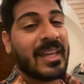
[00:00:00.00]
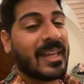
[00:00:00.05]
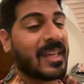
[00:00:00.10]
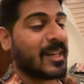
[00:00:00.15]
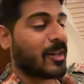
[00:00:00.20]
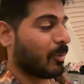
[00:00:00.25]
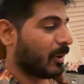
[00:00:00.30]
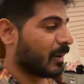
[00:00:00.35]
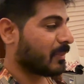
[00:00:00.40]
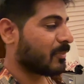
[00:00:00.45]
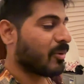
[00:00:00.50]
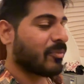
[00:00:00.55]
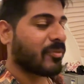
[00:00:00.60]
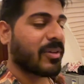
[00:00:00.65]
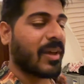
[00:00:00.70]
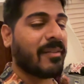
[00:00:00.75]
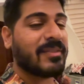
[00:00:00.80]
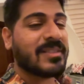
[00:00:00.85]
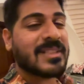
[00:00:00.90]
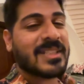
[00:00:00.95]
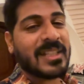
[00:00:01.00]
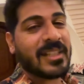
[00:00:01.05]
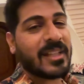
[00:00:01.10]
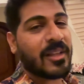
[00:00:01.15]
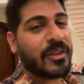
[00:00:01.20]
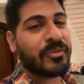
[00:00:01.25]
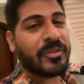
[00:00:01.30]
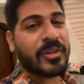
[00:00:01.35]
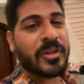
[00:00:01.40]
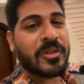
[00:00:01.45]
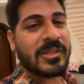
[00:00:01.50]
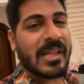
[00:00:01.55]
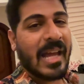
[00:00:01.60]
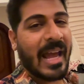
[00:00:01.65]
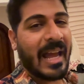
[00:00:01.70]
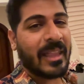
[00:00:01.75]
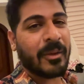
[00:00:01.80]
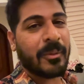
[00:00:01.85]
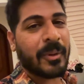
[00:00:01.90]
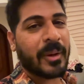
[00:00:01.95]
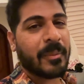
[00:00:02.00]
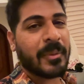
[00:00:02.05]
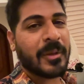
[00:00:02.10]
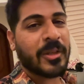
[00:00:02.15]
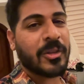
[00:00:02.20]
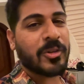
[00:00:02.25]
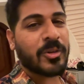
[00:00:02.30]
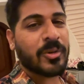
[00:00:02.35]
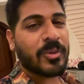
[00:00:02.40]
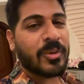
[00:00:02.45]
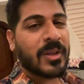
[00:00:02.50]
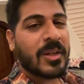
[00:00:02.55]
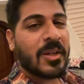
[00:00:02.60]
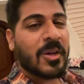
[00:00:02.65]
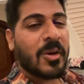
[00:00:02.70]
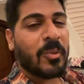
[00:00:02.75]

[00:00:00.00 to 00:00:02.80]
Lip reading: Incredible. If you haven't seen the other videos, I highly recommend you do.